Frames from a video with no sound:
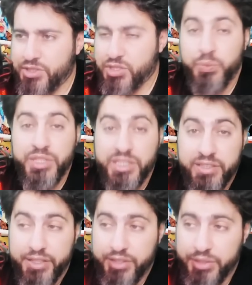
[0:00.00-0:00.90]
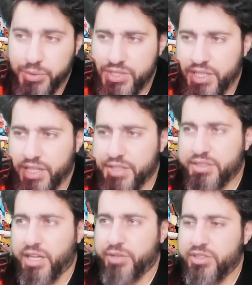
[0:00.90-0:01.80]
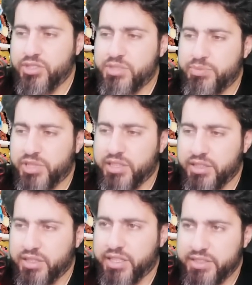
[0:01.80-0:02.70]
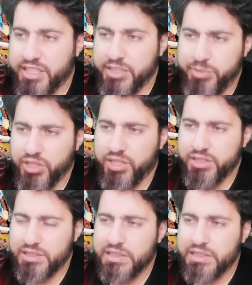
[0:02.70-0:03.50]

so we take those, and now they just bring in the Drapion,